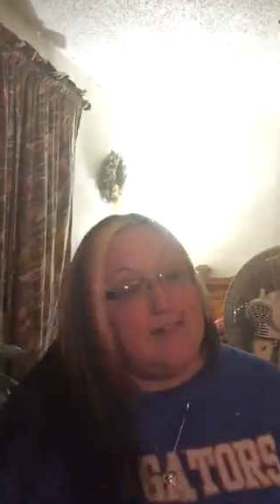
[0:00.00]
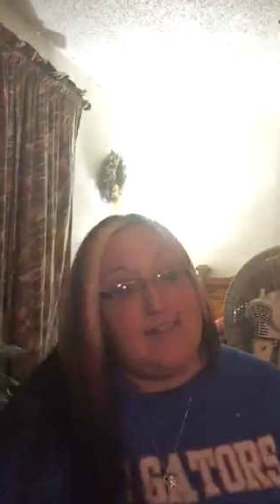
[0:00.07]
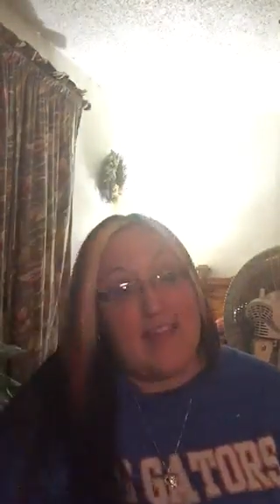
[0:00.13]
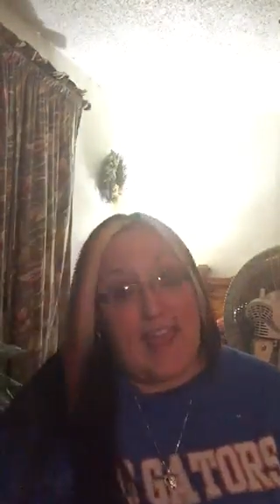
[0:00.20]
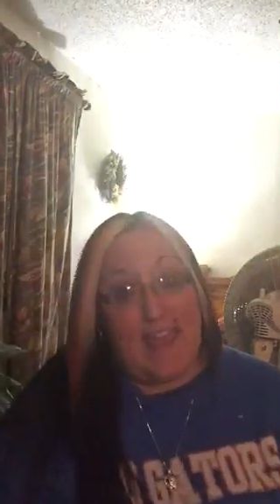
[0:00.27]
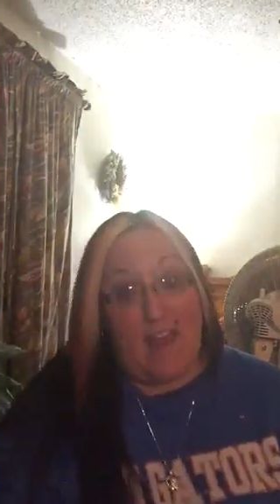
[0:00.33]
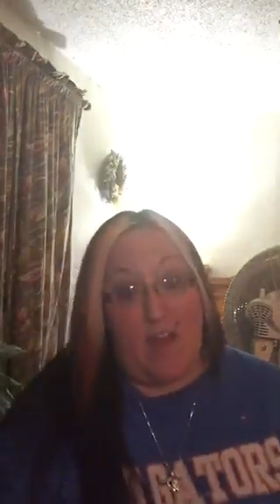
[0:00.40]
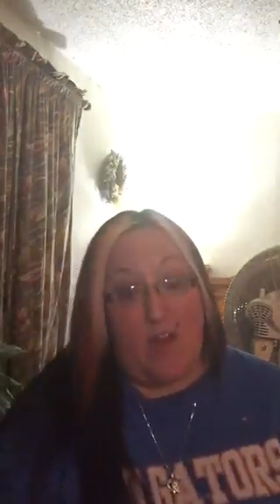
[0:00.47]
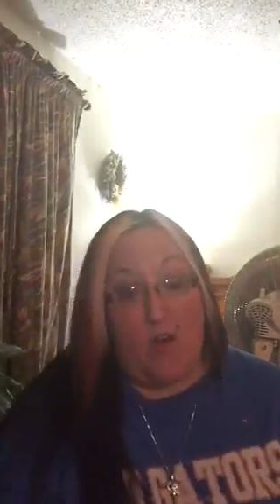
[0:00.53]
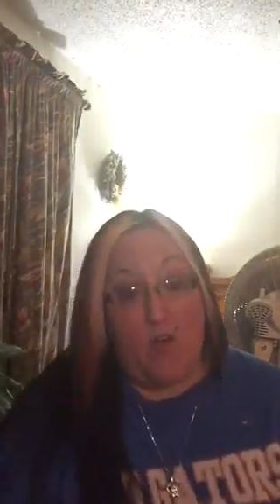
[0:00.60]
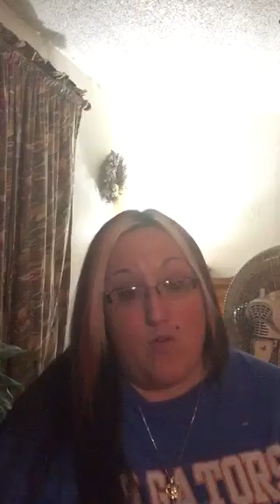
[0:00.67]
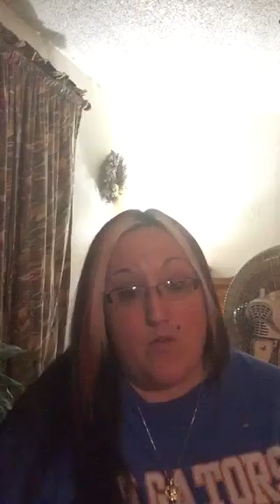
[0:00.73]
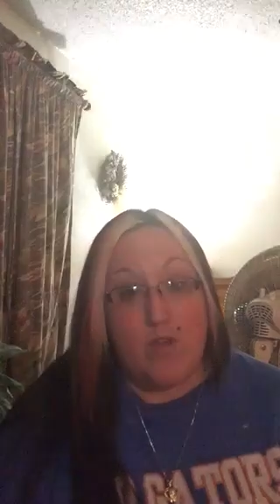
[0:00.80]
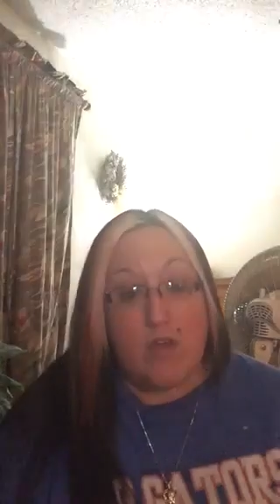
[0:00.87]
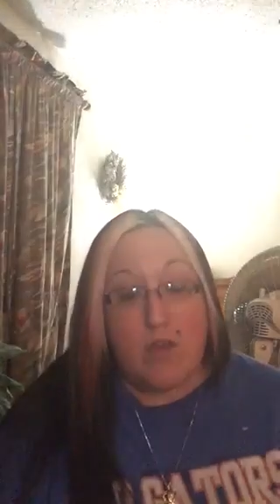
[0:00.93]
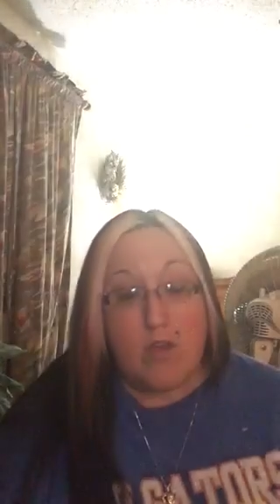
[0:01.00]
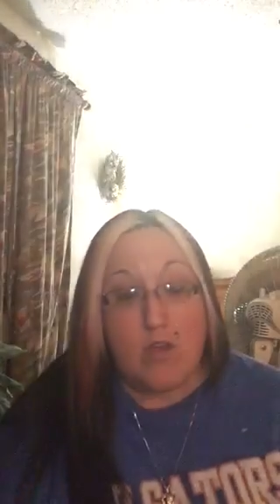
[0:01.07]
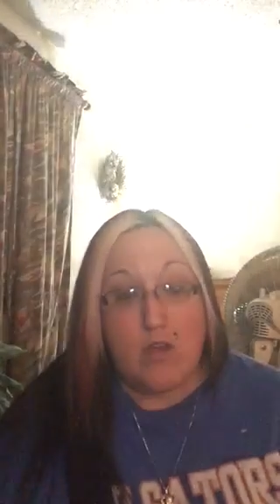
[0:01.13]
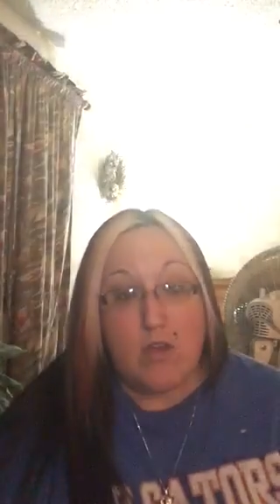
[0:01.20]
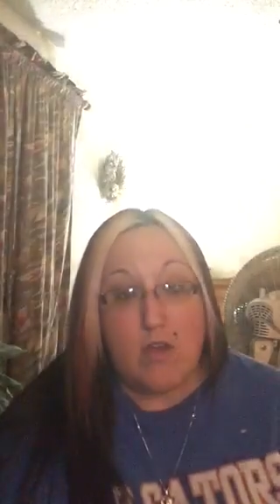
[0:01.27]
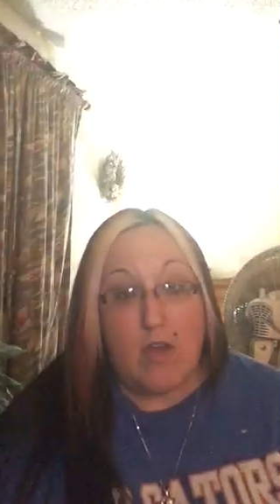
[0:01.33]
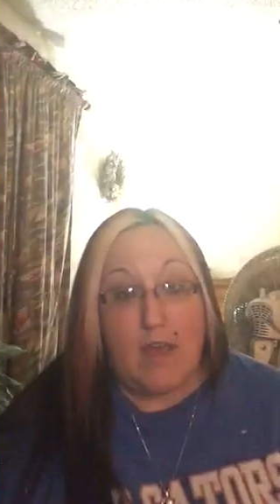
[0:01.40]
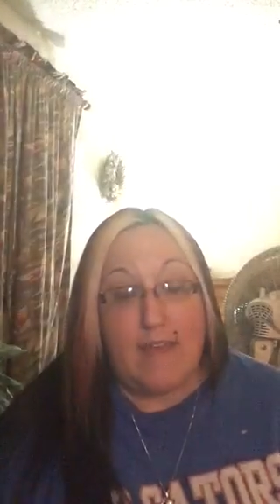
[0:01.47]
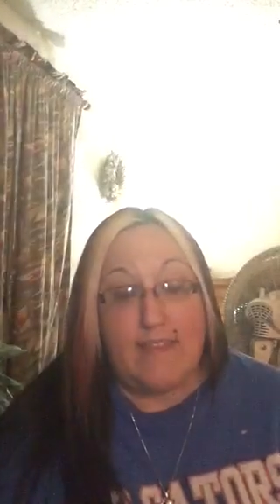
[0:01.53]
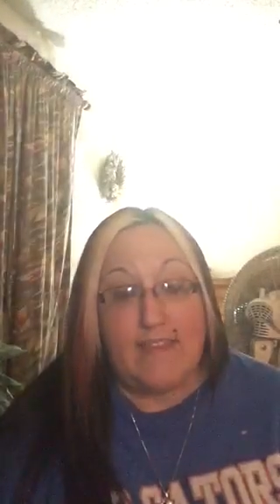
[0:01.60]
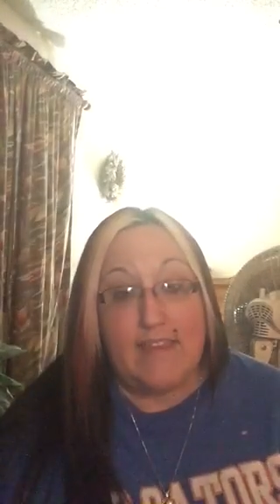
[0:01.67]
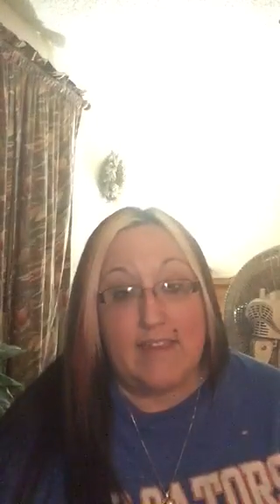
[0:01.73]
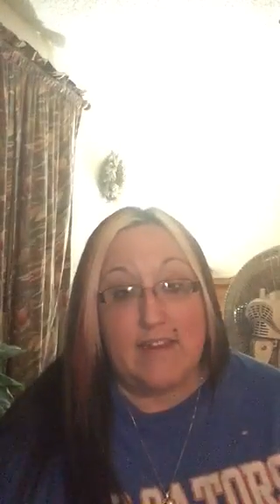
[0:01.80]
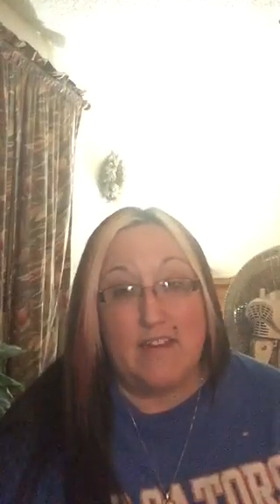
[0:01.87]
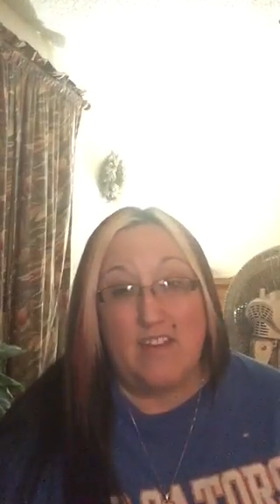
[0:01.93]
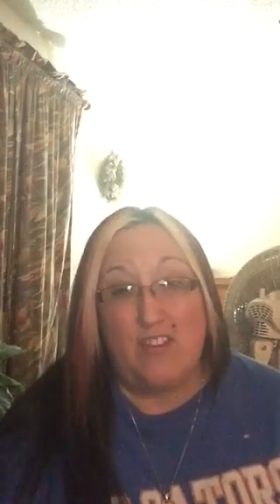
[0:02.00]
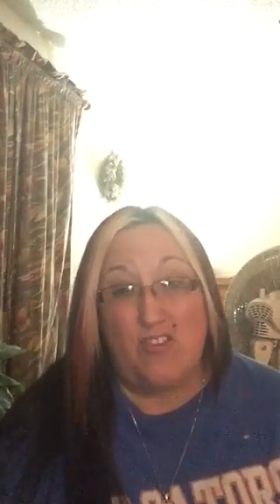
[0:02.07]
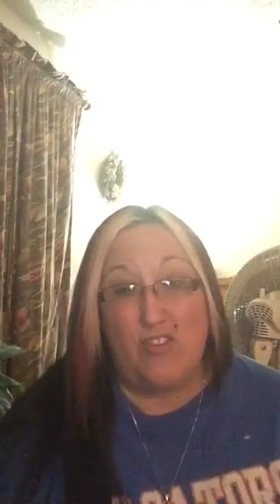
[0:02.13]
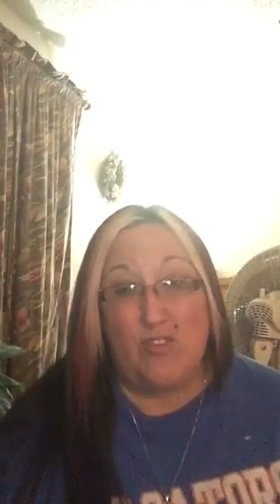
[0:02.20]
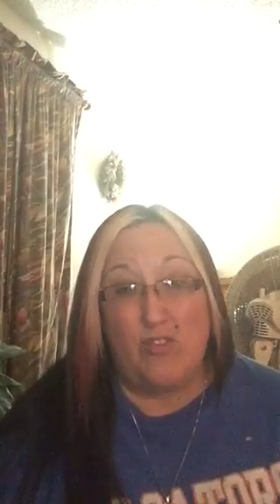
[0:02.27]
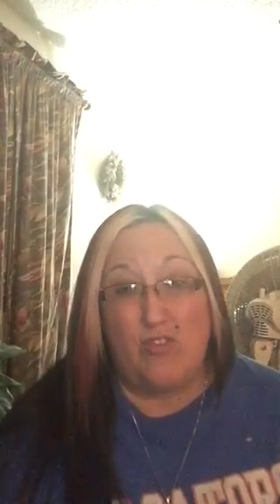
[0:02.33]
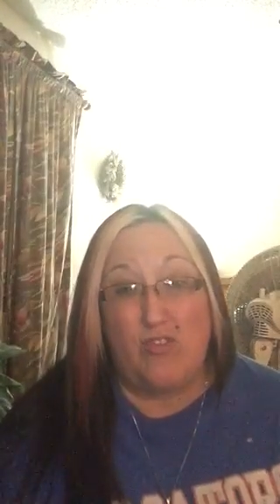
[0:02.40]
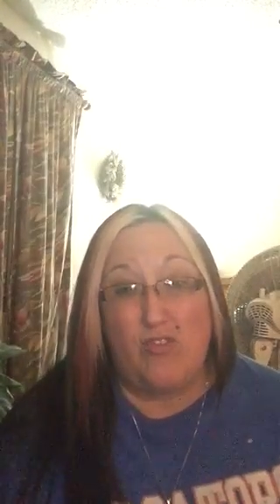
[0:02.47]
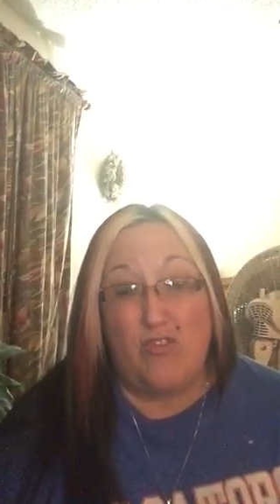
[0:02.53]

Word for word: down, I think an additional